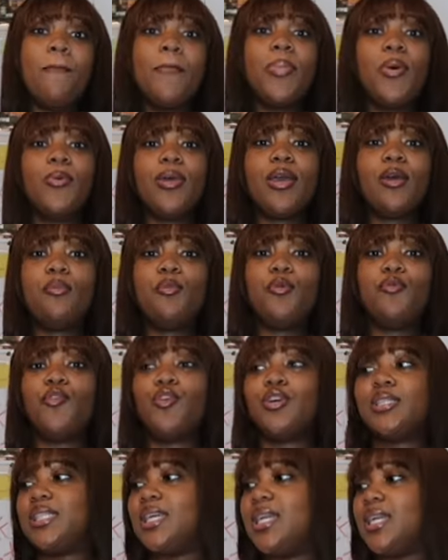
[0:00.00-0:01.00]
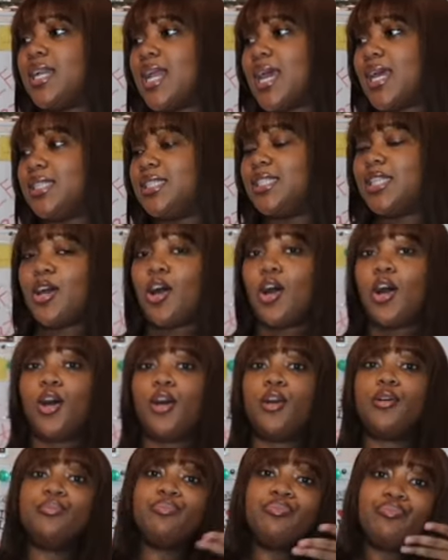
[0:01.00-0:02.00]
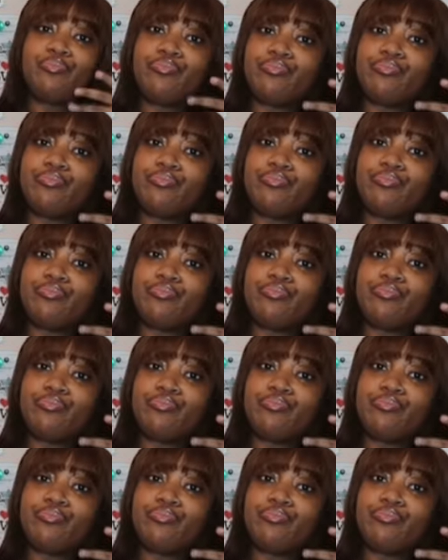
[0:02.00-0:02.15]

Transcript: But we gonna move on to the next, y'all.